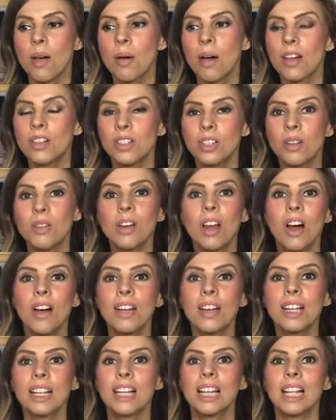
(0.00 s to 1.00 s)
I do
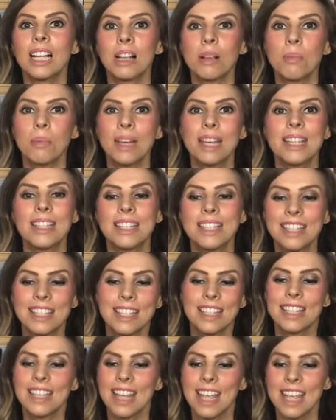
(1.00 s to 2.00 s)
like little pins
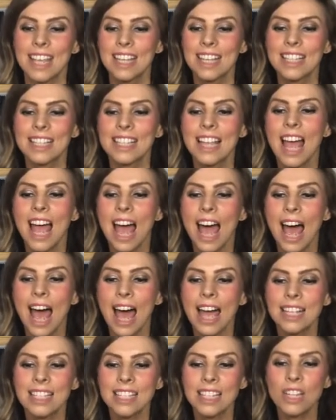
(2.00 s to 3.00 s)
and things.
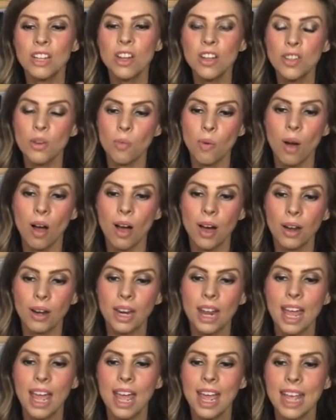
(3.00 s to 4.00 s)
And another one
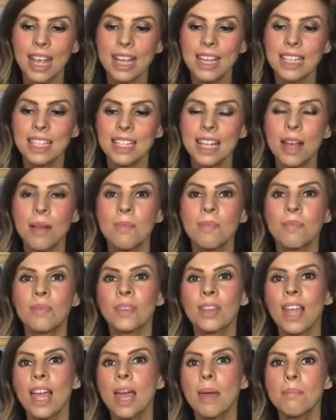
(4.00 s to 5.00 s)
is
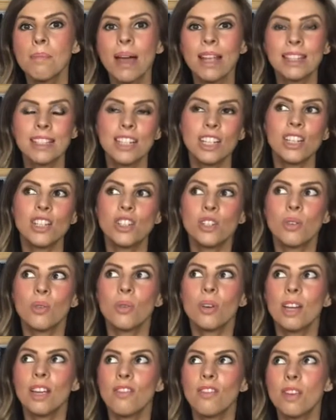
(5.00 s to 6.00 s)
Mandy Shaw.
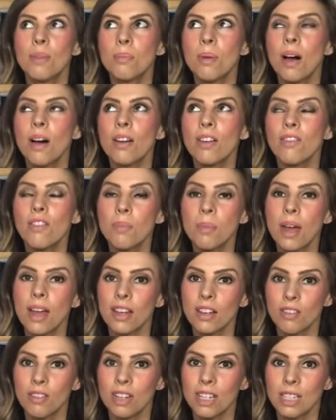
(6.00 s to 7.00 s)
If you buy from her
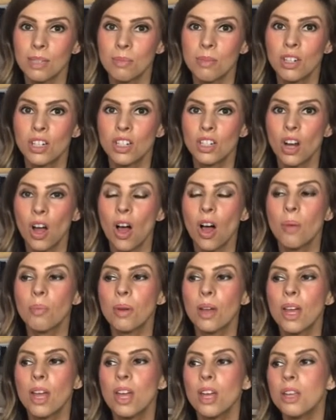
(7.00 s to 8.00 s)
Christmas shop,
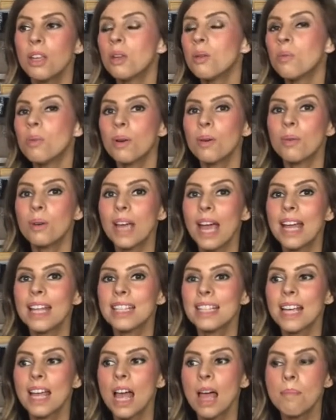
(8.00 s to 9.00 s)
you will
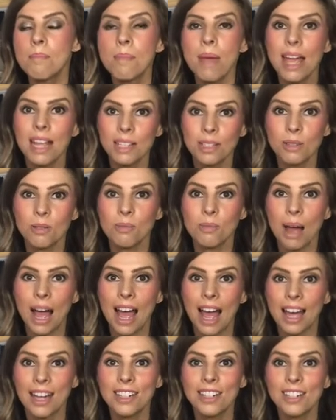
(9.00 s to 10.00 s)
get a metal
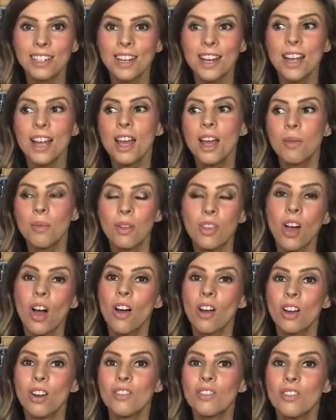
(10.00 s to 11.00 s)
badge with
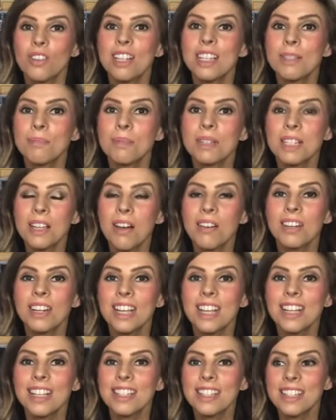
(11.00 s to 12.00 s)
I Love Christmas on
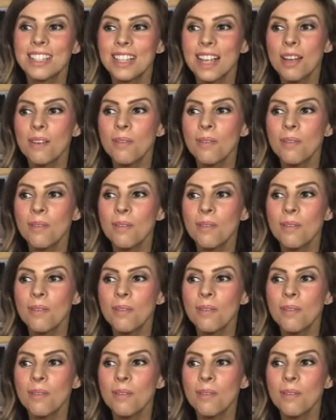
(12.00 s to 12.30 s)
it. So